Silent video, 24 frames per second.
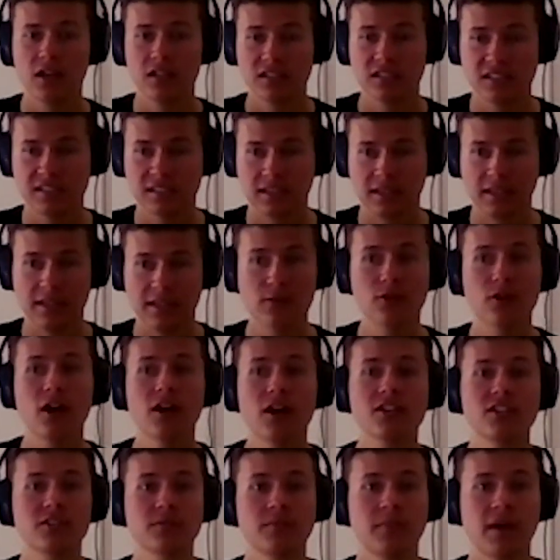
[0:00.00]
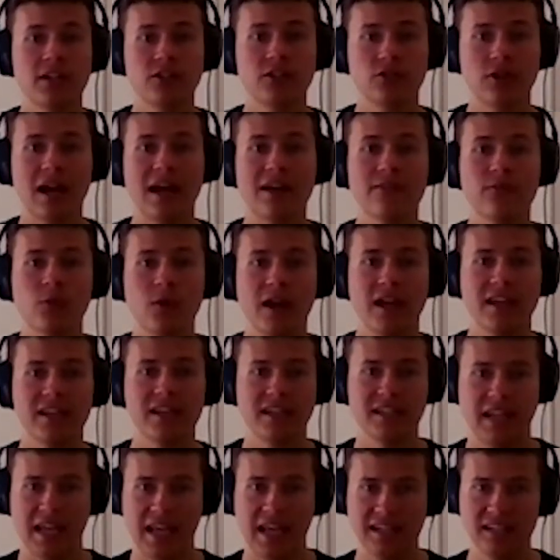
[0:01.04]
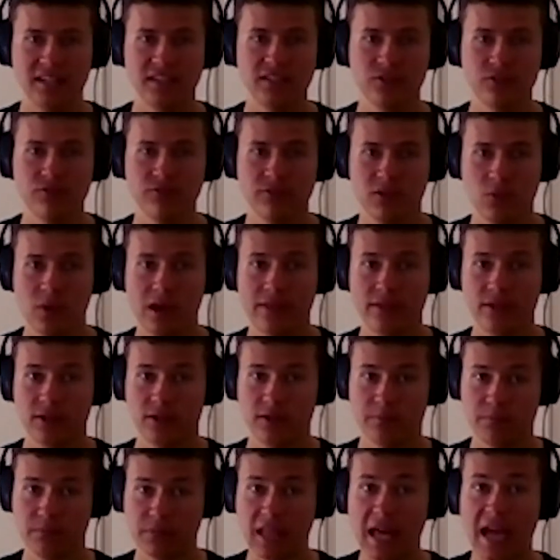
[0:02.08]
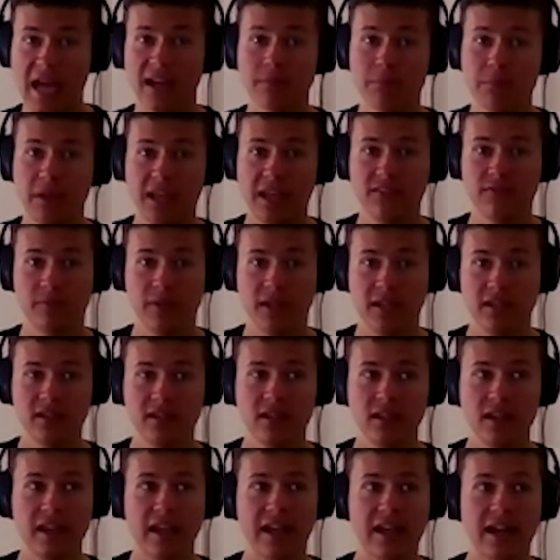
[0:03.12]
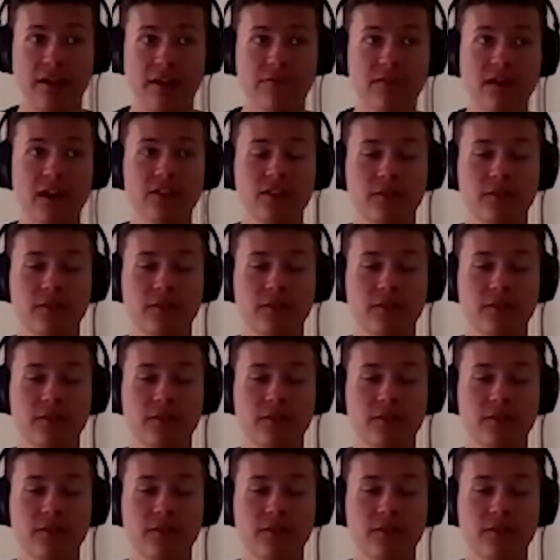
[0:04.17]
slither onto my driveway in 80-degree weather, black pavement, and I found